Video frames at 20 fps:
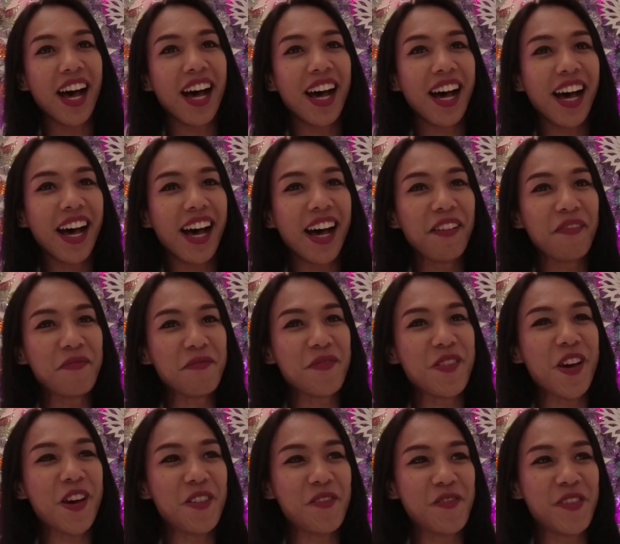
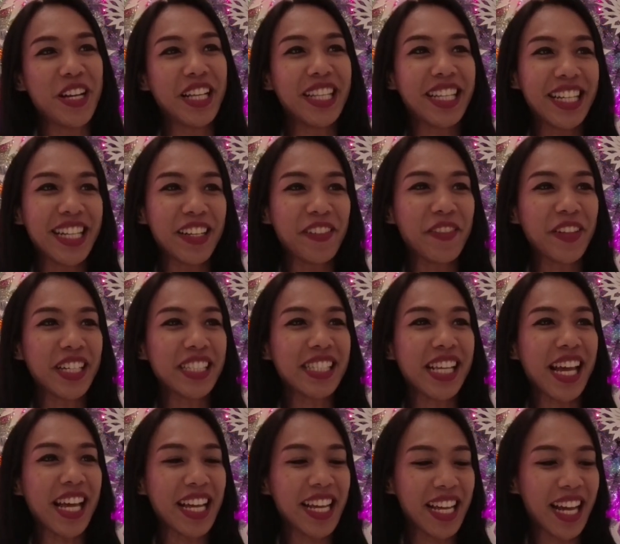Not really,
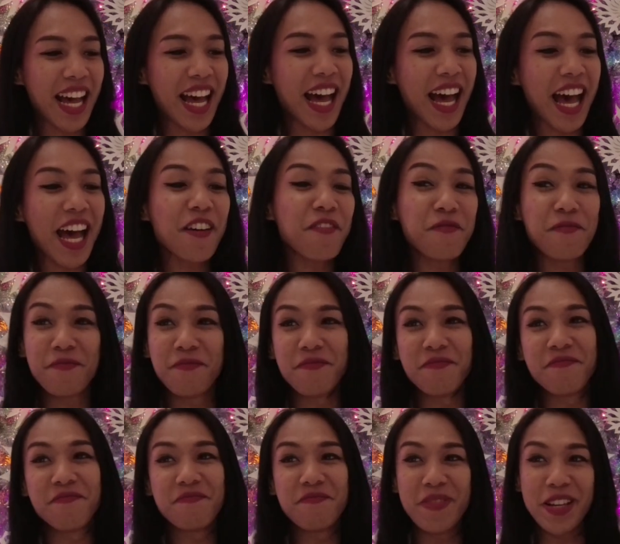because I've
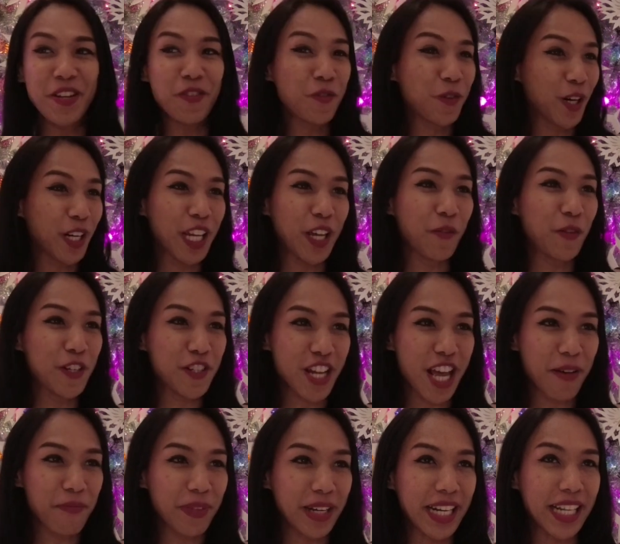been working with
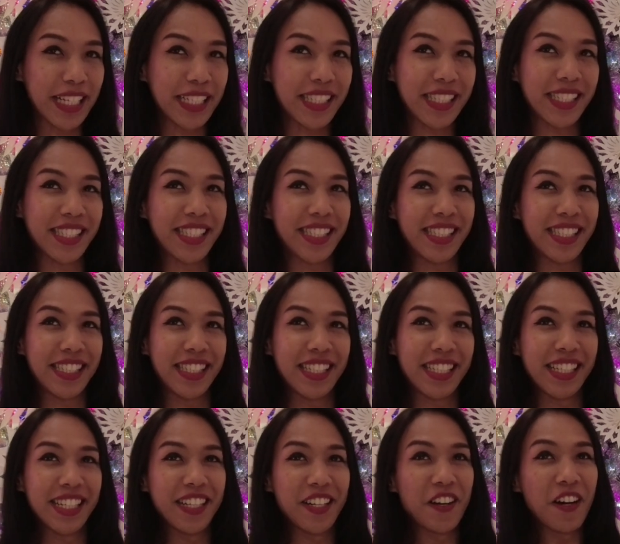Japanese
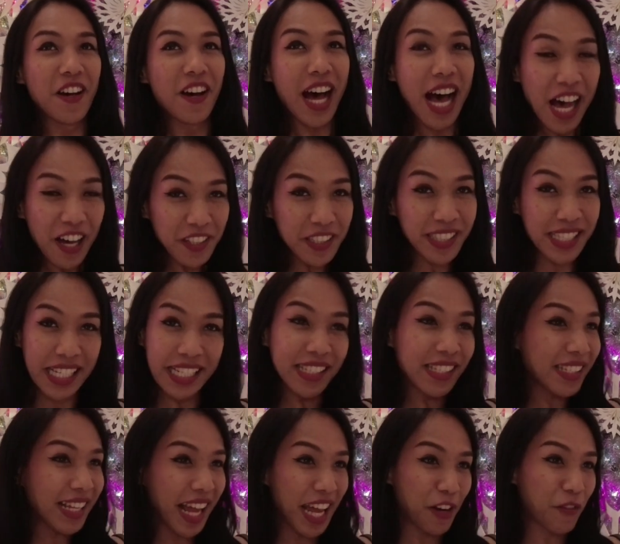
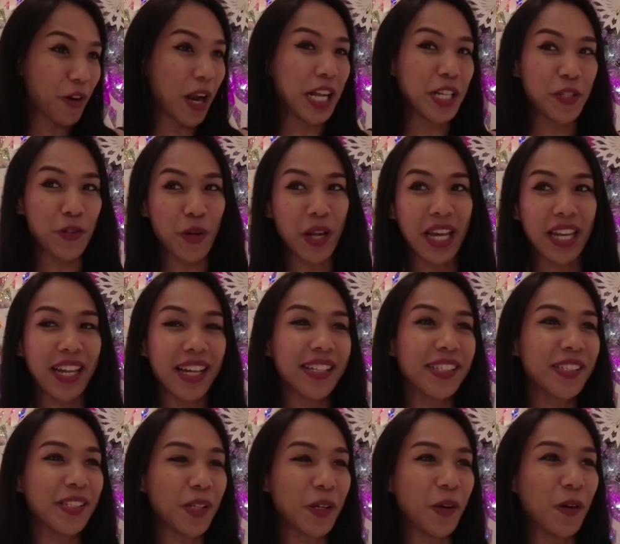since I
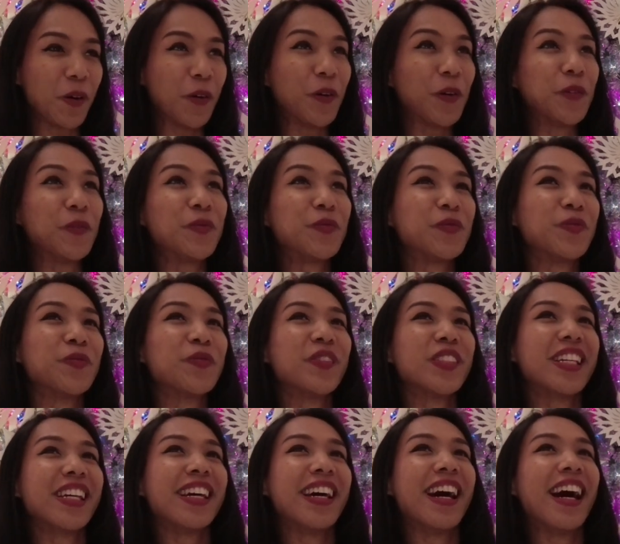graduated, so
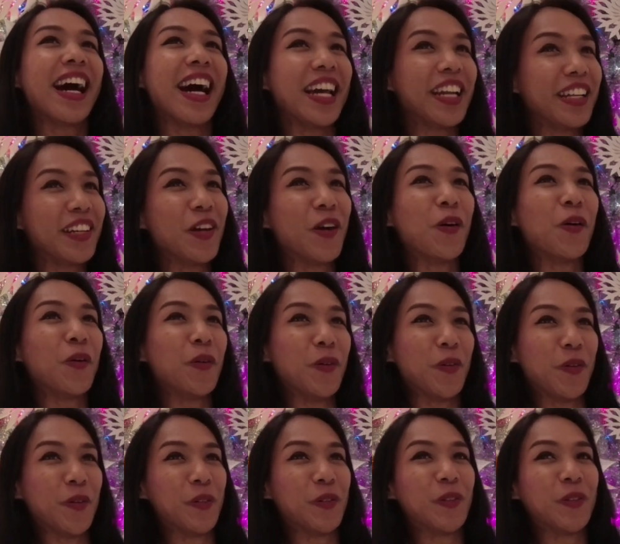I
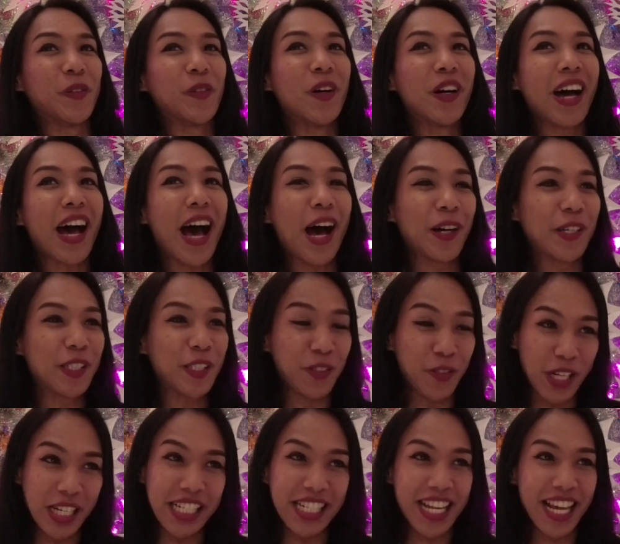know how
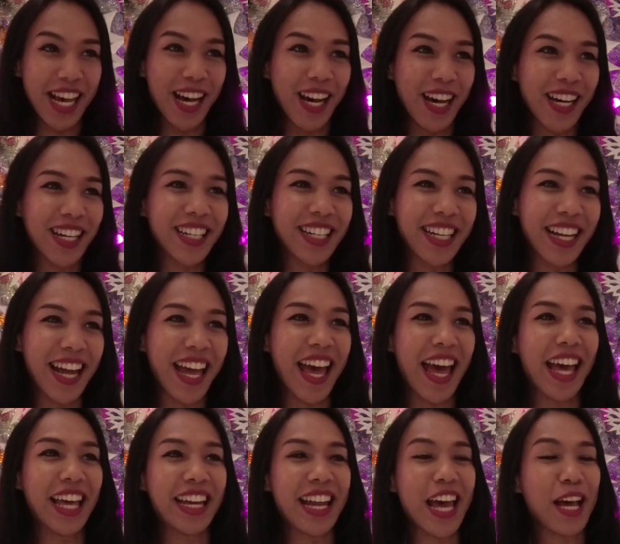strict they are,
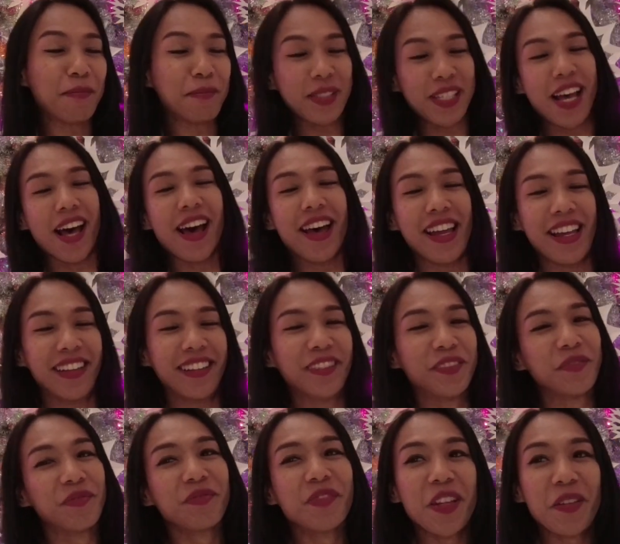and I'm Thai.
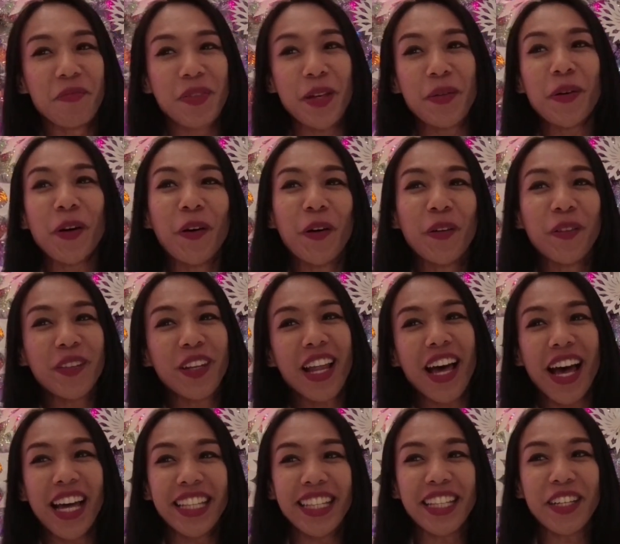
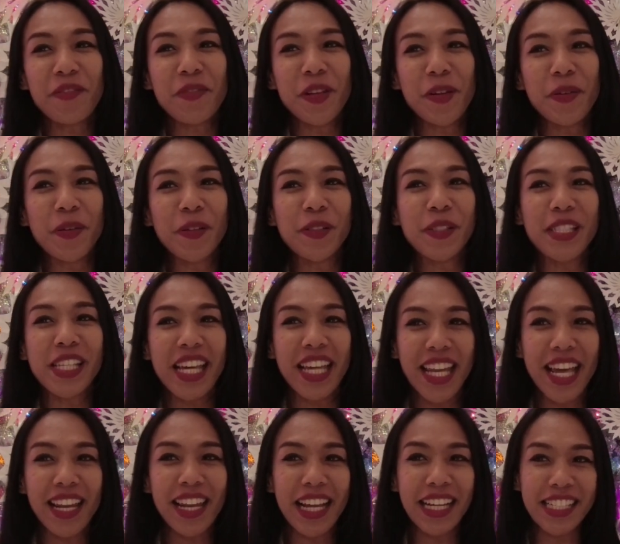I think people
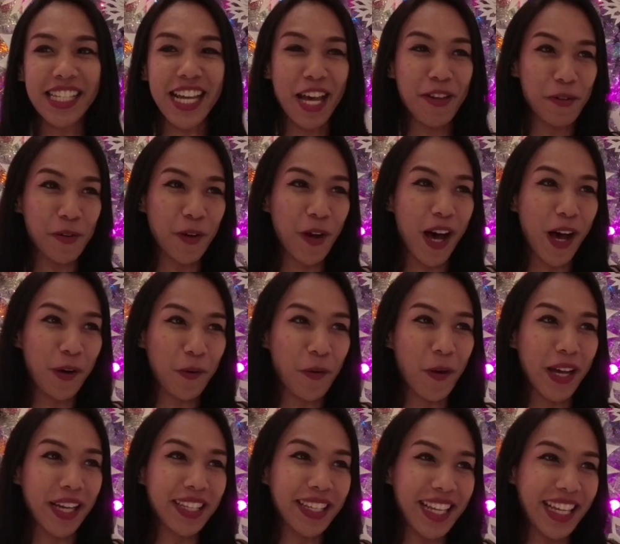say that like Thai people are
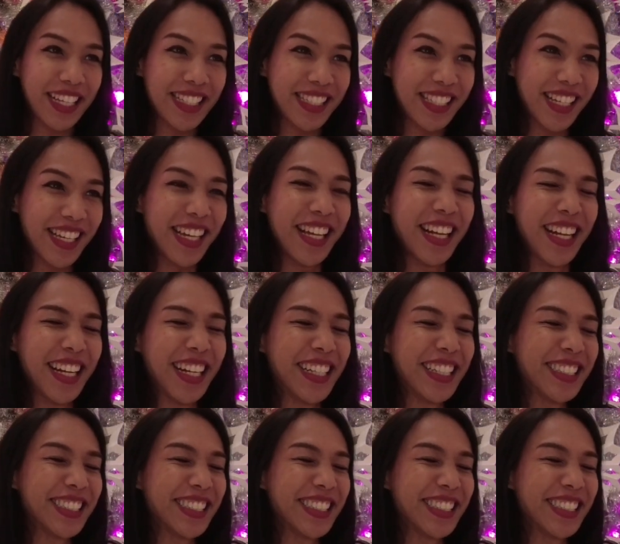quite lazy,